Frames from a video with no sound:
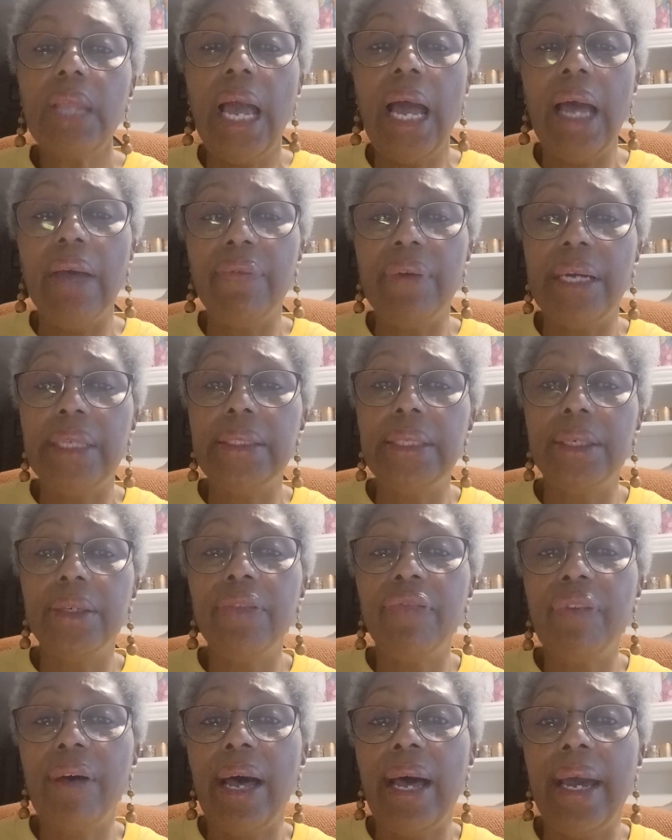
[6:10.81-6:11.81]
I've
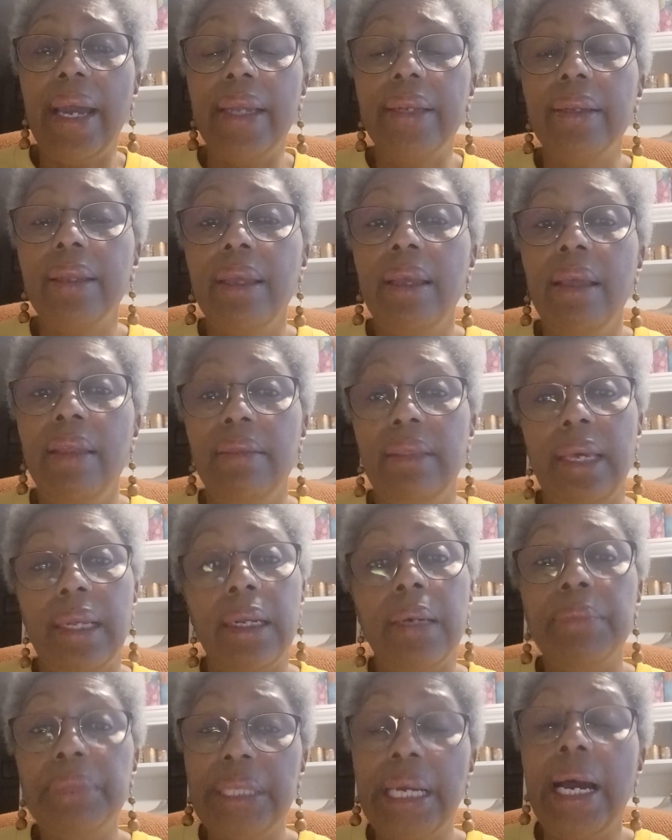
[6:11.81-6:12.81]
identified that
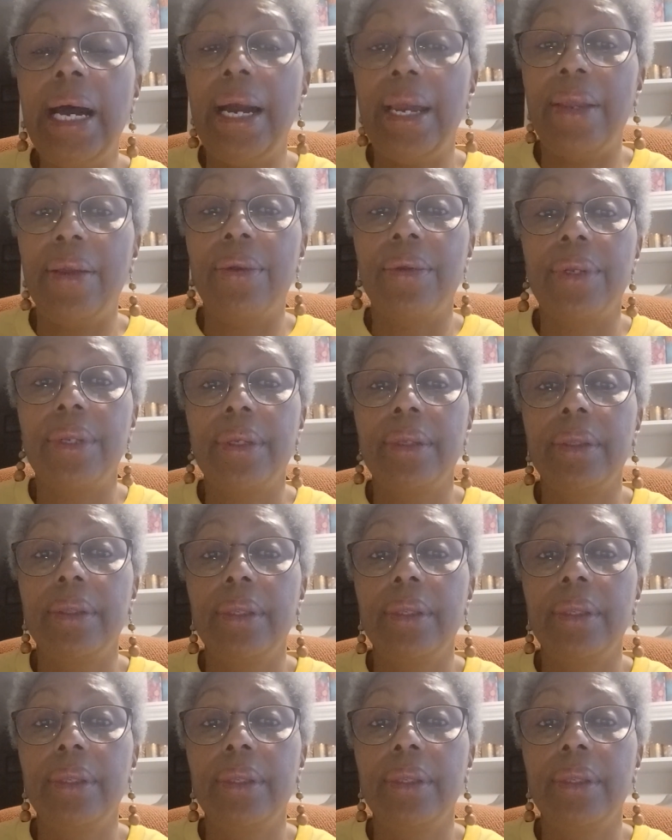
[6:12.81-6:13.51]
I'm tired